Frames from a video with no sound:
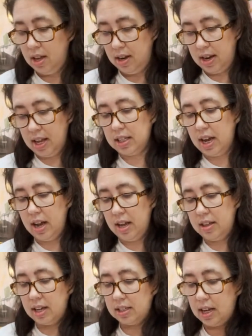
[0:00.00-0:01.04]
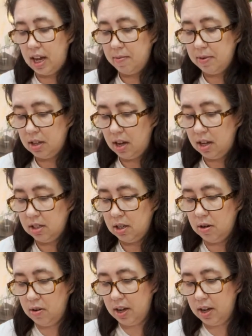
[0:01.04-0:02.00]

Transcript: Next item was also